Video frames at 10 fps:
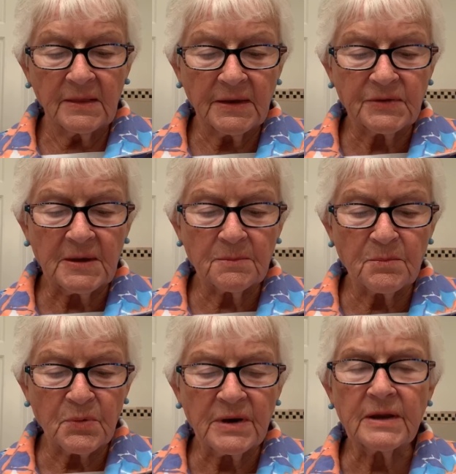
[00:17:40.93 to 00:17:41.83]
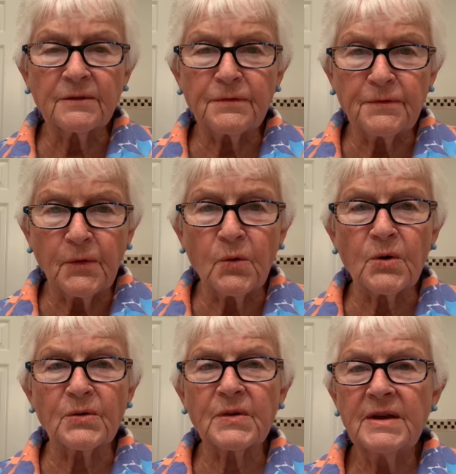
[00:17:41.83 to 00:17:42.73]
Let them bring
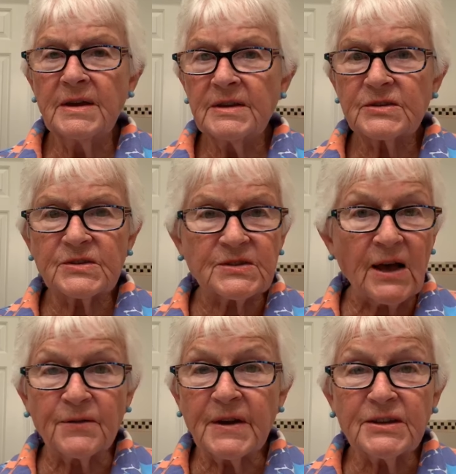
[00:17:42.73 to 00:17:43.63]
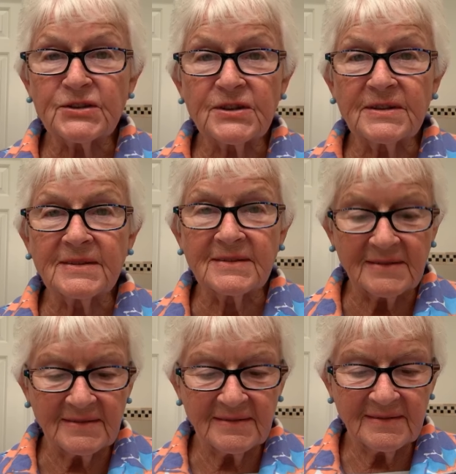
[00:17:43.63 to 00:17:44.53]
forth salvation.
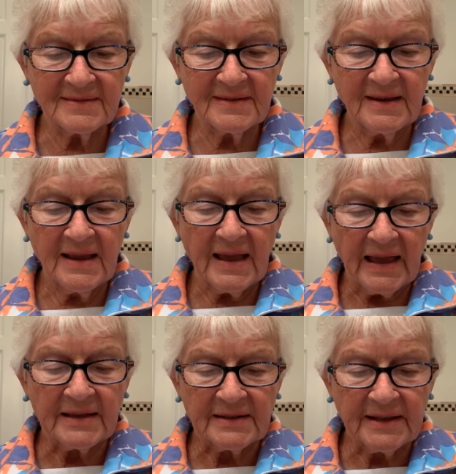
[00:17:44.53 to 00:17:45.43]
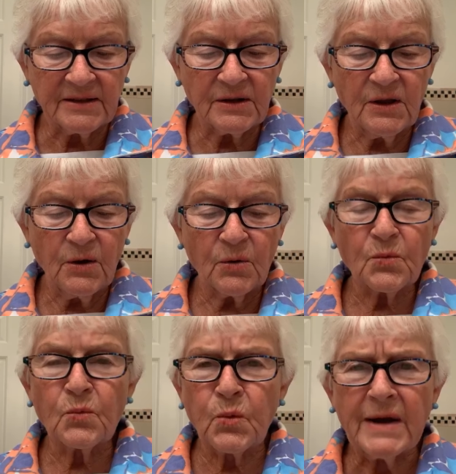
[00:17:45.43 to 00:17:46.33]
And let
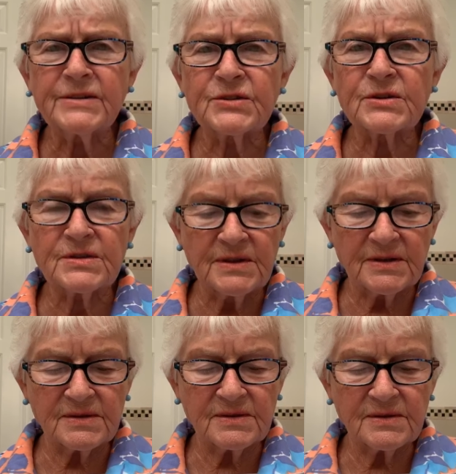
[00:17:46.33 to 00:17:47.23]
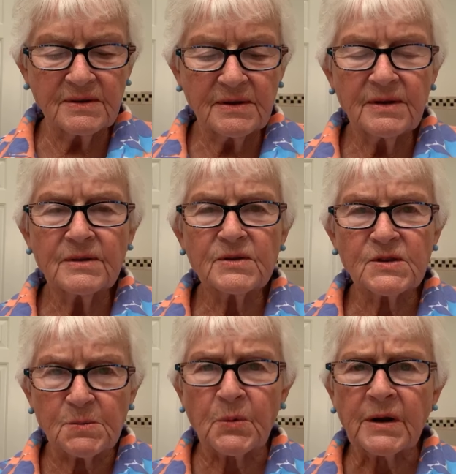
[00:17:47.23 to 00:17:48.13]
righteousness
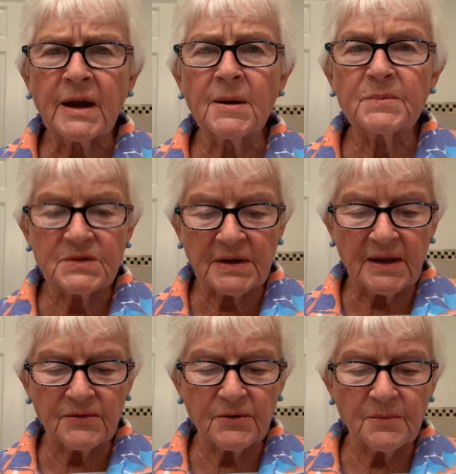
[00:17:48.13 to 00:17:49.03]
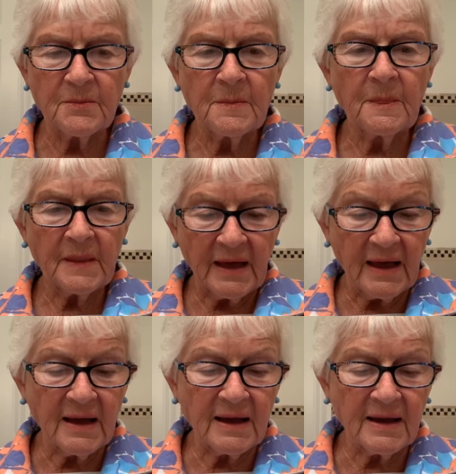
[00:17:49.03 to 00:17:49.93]
spring up together.
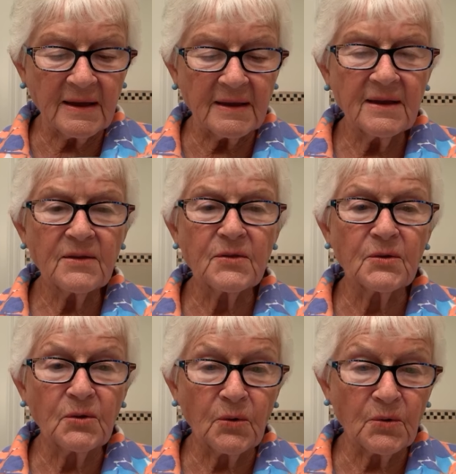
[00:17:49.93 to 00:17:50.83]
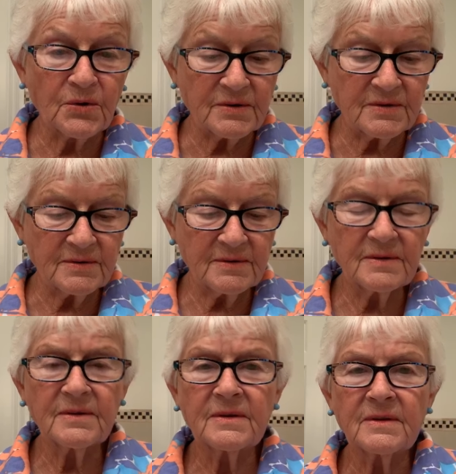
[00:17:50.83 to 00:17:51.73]
I, the Lord,
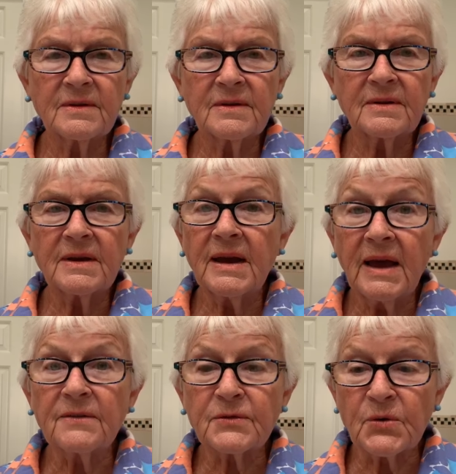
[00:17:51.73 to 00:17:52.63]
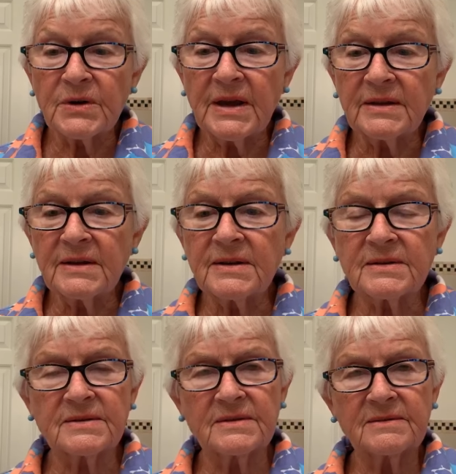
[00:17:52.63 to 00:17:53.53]
have created
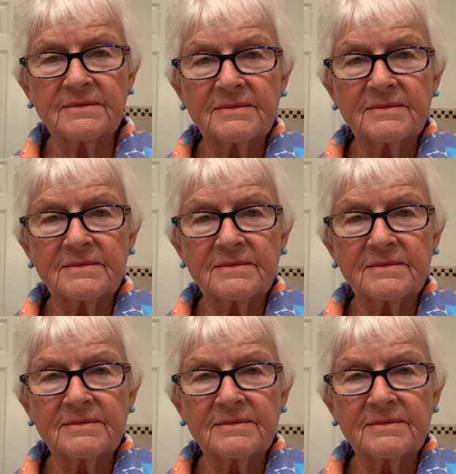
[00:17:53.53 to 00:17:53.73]
it.